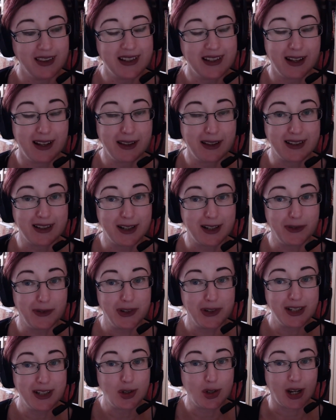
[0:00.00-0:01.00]
There's other stuff
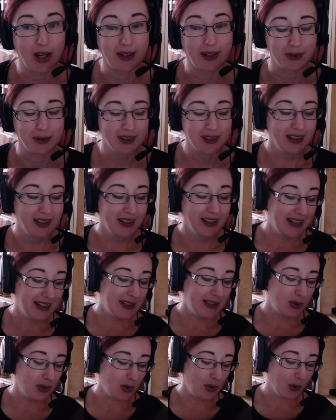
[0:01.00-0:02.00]
on this channel.
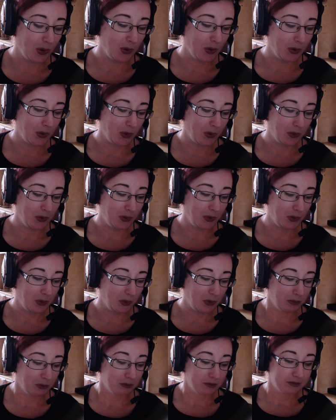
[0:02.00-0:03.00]
So
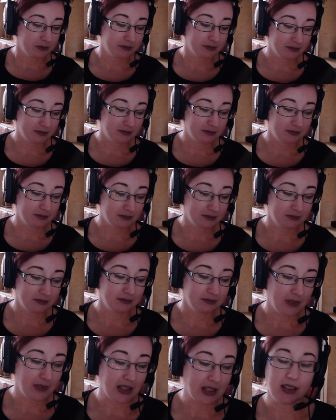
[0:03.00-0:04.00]

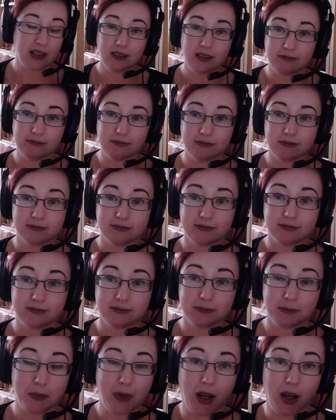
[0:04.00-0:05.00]
that's it.
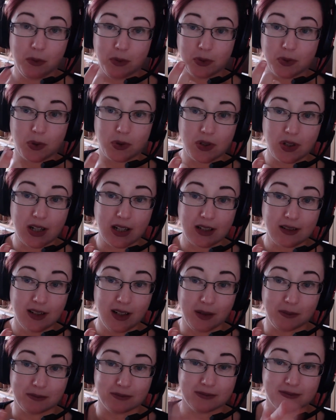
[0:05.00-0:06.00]
I will talk to you next
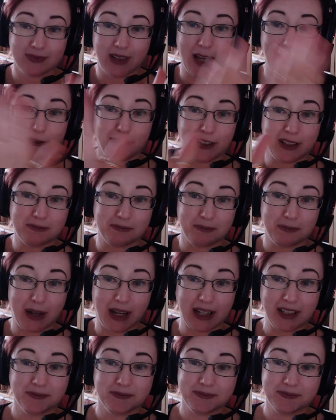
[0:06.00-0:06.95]
time. Have fun. Bye.